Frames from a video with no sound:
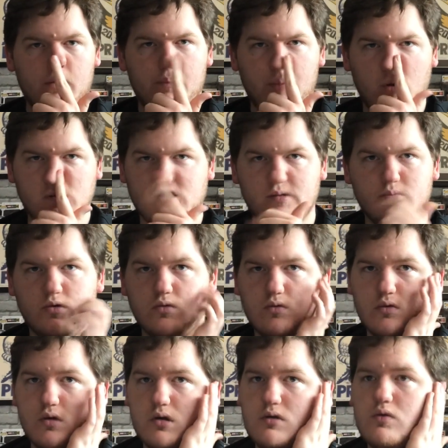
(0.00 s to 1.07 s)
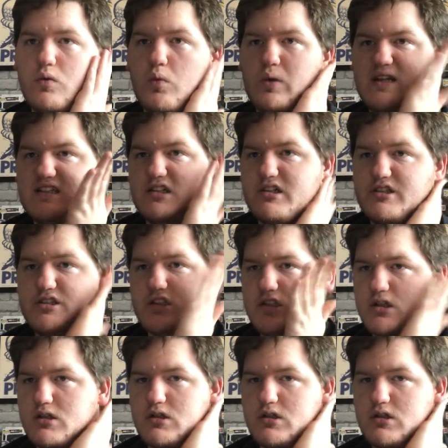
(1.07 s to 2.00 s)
possible Wizards.